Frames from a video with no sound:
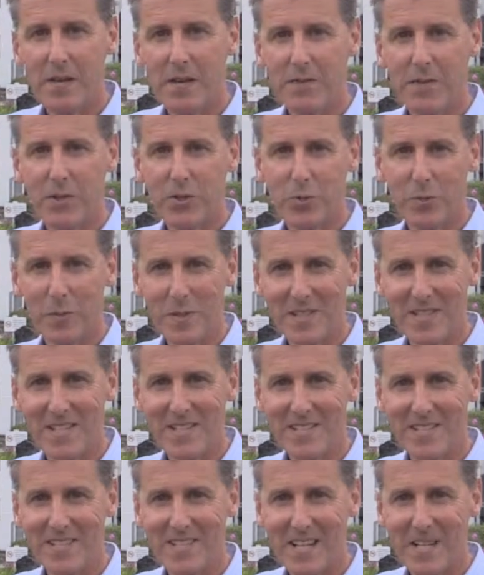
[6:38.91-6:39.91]
official
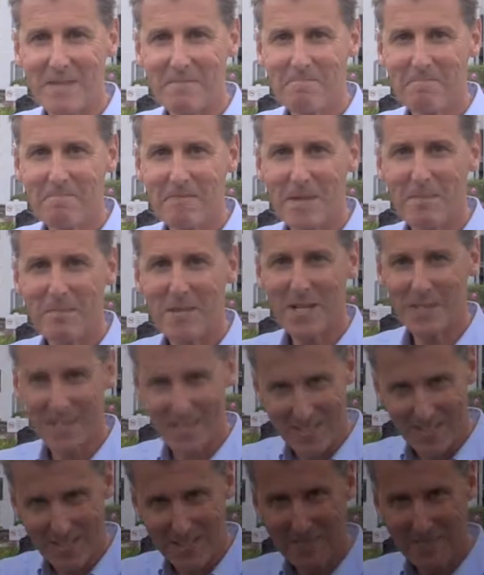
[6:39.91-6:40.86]
business today. Many thanks.